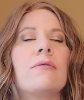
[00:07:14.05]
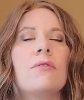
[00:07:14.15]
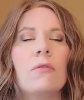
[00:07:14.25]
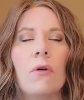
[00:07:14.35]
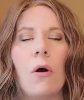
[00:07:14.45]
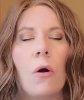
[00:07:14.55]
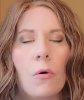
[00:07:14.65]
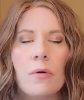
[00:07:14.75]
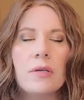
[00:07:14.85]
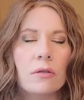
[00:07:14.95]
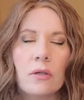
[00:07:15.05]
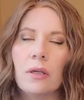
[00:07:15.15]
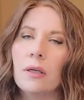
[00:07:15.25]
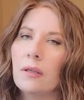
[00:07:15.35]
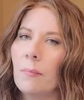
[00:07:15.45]
If you're always
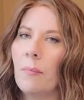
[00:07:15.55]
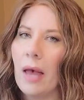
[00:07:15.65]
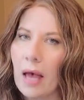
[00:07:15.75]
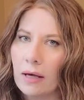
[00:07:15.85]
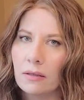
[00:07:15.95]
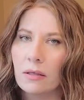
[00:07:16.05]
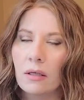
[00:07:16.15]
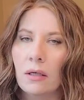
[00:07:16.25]
looking at the bad,